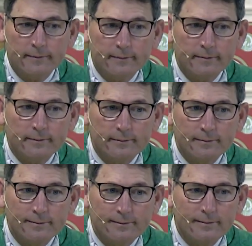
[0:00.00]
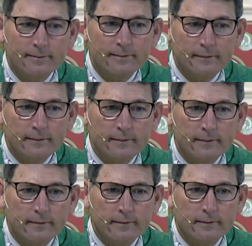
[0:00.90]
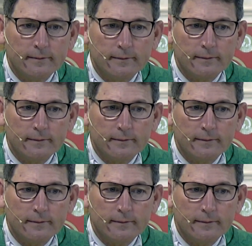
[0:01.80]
Nobody speaks.